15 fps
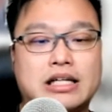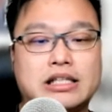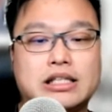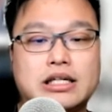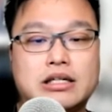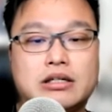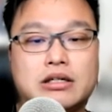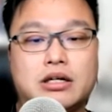Yeah,
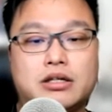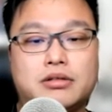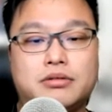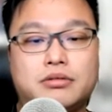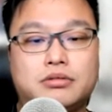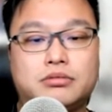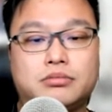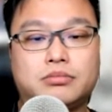because
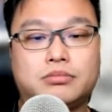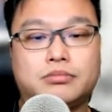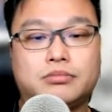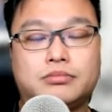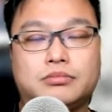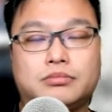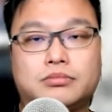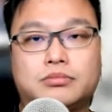previously all the other
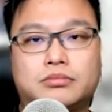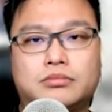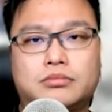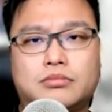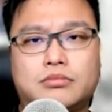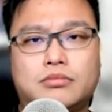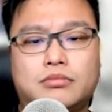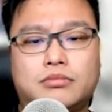controllers you got
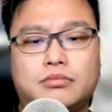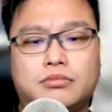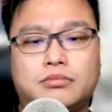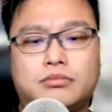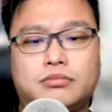to press a